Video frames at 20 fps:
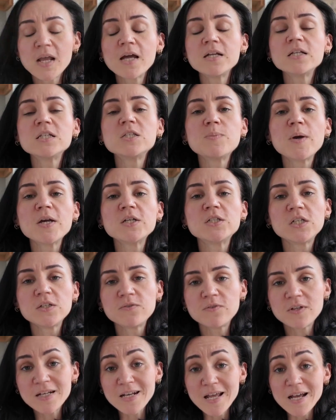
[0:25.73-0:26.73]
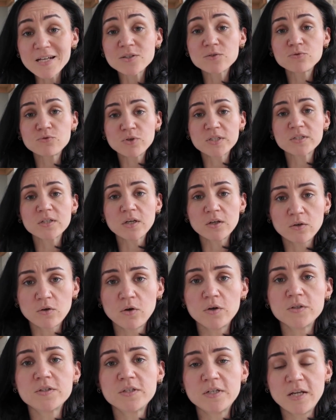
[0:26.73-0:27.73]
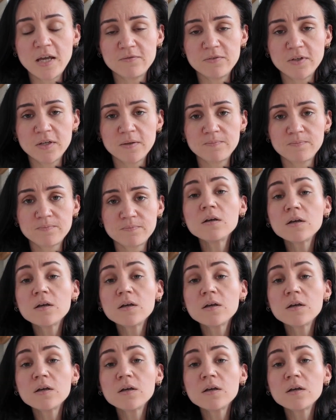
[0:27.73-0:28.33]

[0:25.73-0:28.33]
and especially for less risk and cost than ever.